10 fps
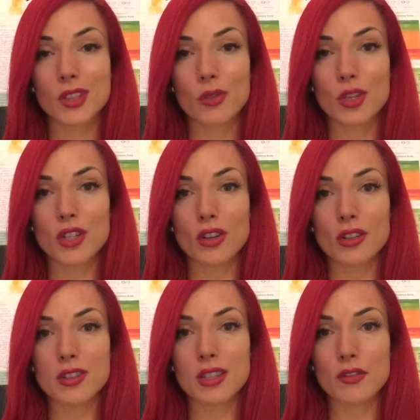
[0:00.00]

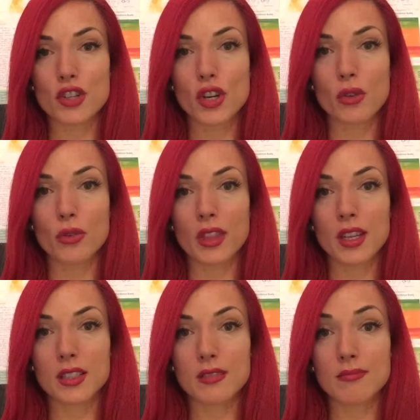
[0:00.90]
results have shown
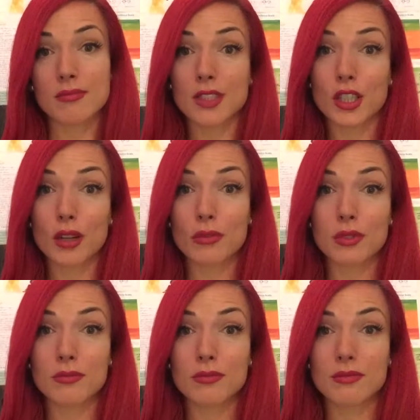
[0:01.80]
that they don't.
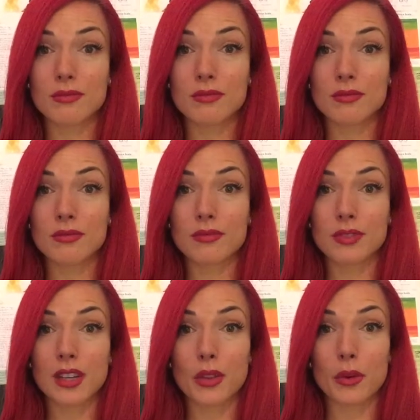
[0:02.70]

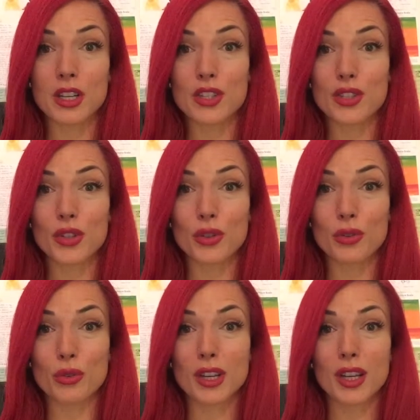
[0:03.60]
Otherwise
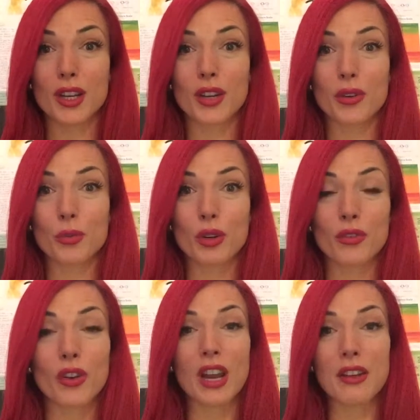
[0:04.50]
you would have
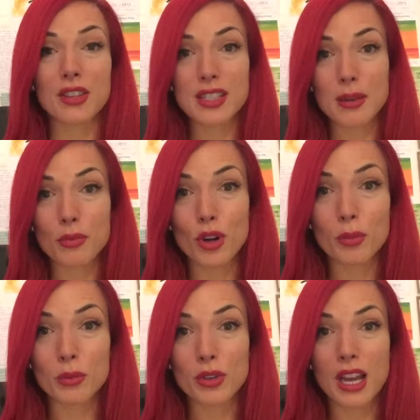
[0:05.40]
had the same
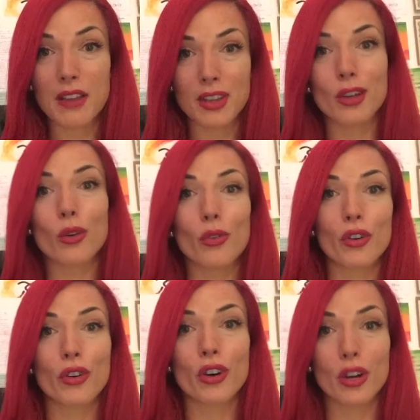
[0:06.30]
problem you're having
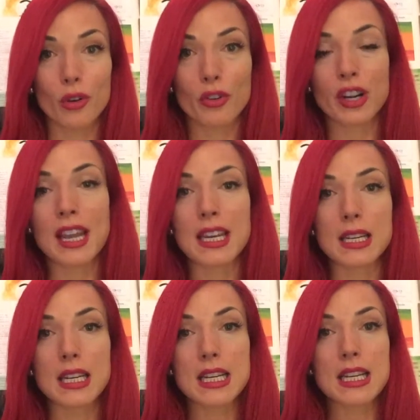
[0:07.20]
over and over again.
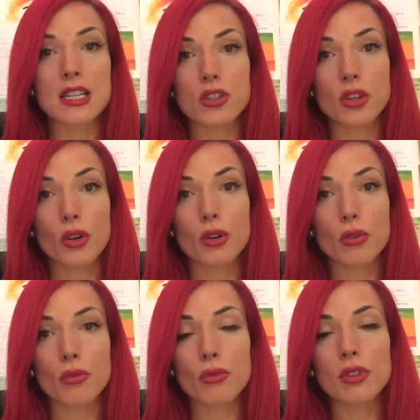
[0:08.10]

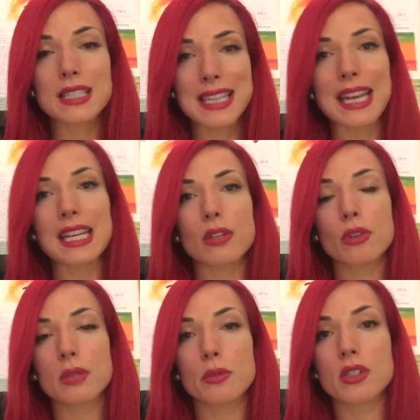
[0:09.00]
So take the
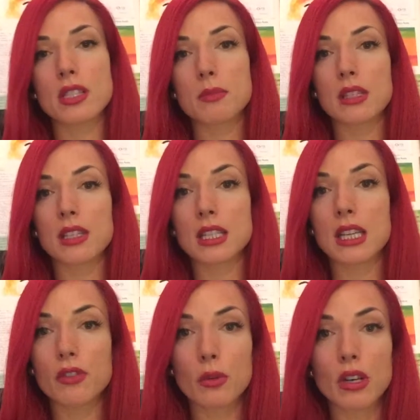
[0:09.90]
responsibility.
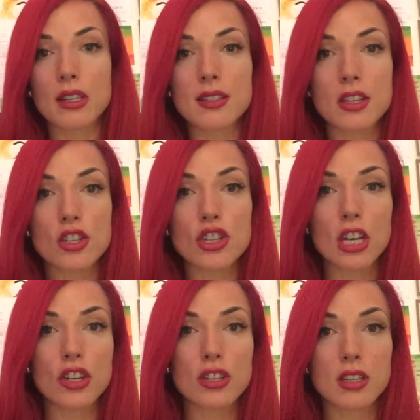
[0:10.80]
If you want to see
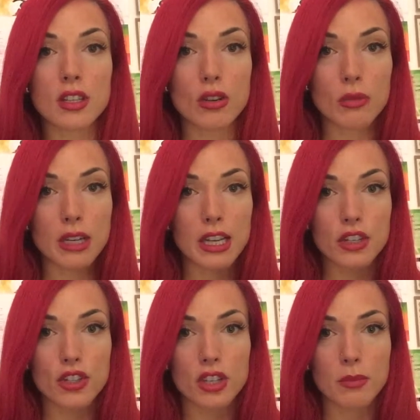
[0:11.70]
changes in your
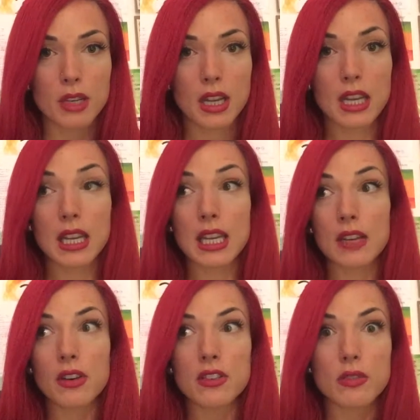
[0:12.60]
relationship,
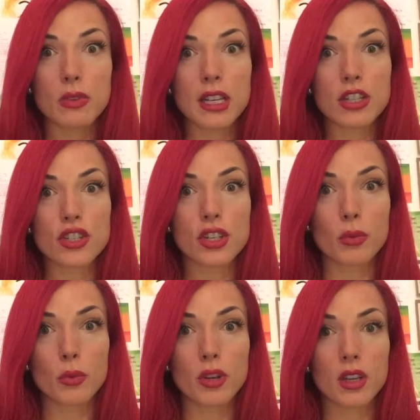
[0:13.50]
even if it's a
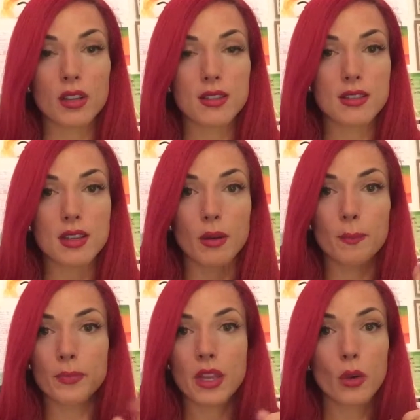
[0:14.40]
relationship with
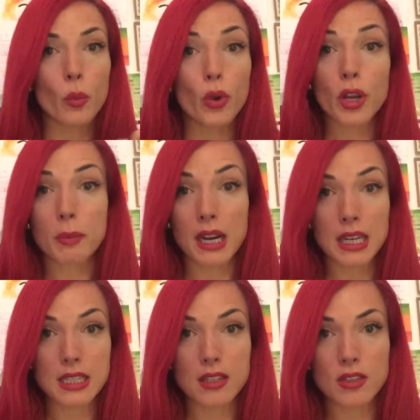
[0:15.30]
some work
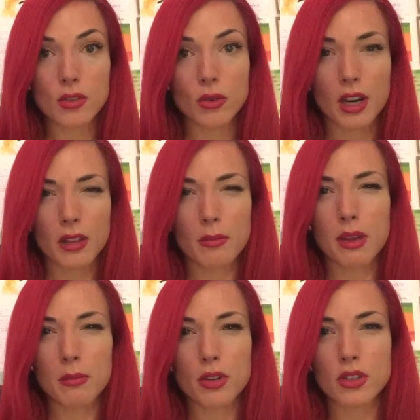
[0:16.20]
partners or other
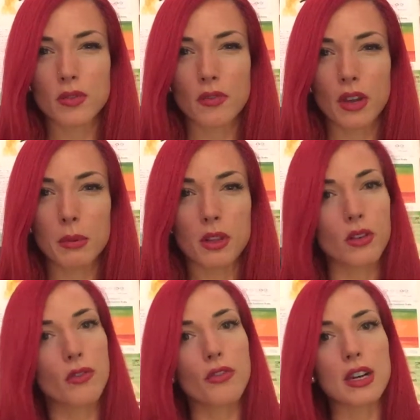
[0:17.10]
members of your family
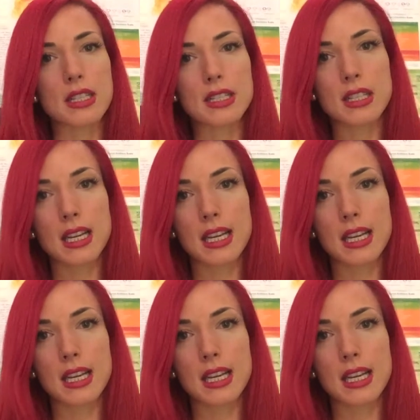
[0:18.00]
or friends,